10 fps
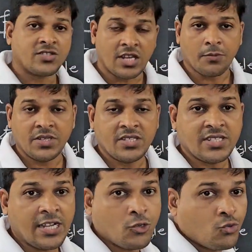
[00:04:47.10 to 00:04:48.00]

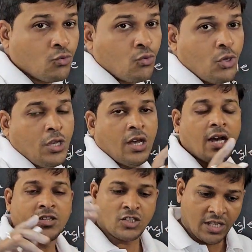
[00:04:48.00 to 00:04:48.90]
surfaces and
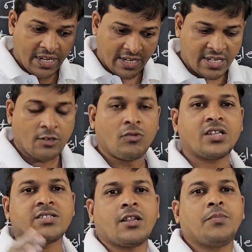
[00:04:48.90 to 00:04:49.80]
three
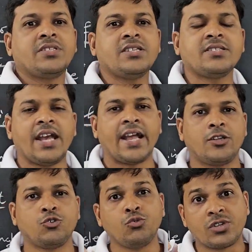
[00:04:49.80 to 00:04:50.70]
rectangular surfaces
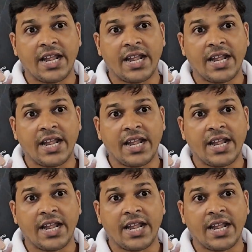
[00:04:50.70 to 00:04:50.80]
and two